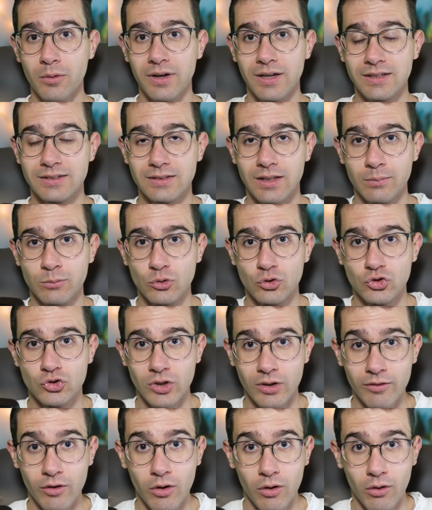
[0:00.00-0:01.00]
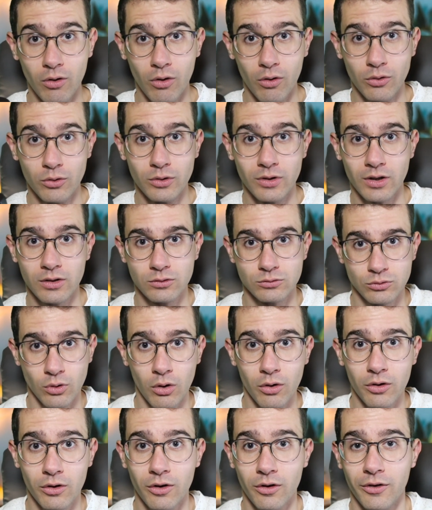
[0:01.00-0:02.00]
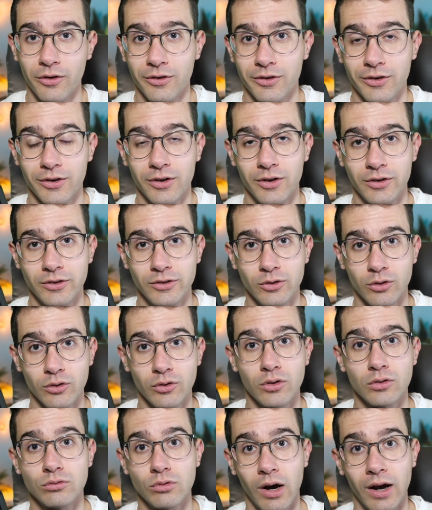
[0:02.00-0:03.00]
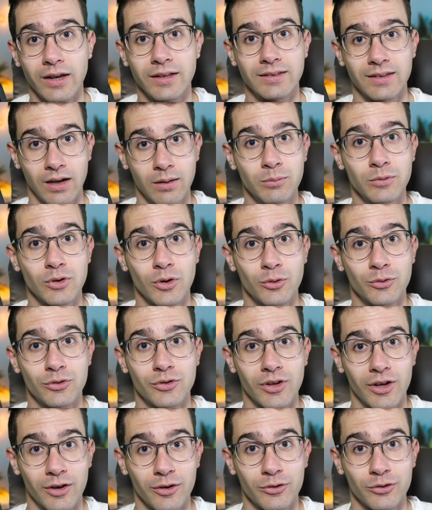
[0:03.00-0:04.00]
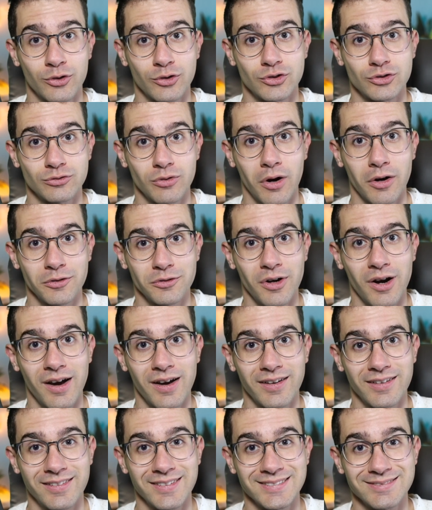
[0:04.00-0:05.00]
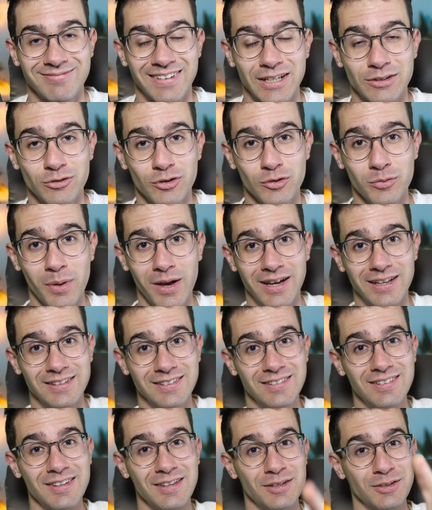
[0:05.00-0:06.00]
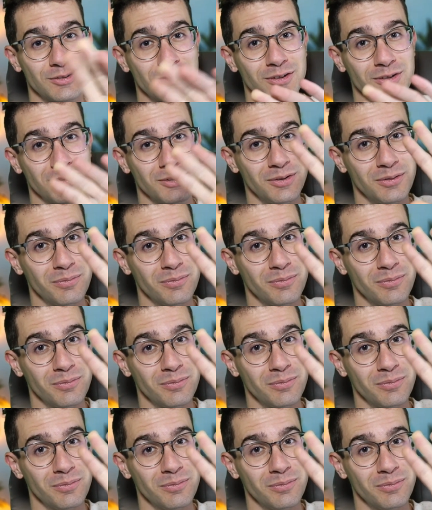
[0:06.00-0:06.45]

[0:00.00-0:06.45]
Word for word: next time you travel or look at the world clock, you'll know why time zones are such a wild ride. It was Ben, see you soon,